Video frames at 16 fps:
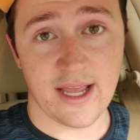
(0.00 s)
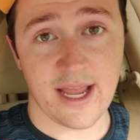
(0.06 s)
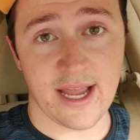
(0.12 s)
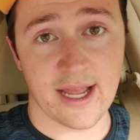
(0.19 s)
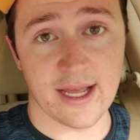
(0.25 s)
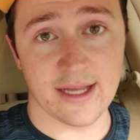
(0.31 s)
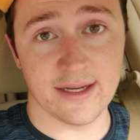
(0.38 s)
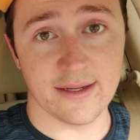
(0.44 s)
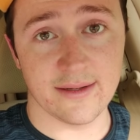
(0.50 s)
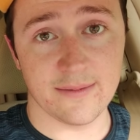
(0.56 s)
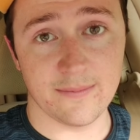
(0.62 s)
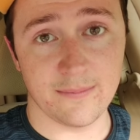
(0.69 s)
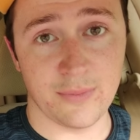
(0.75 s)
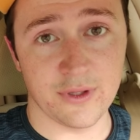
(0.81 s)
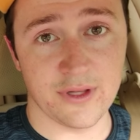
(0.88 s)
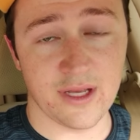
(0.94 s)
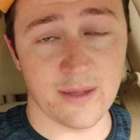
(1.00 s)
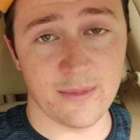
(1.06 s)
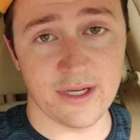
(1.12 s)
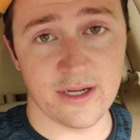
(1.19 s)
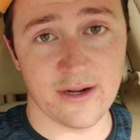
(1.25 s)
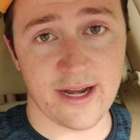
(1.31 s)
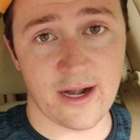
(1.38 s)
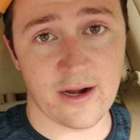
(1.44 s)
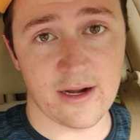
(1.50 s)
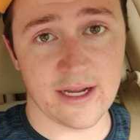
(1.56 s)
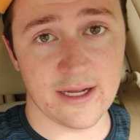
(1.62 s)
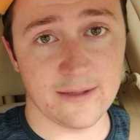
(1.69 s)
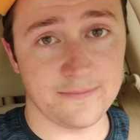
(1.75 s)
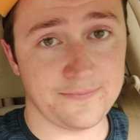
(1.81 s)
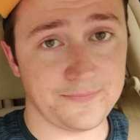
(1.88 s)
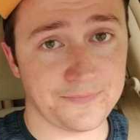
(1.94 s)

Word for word: and put them in your area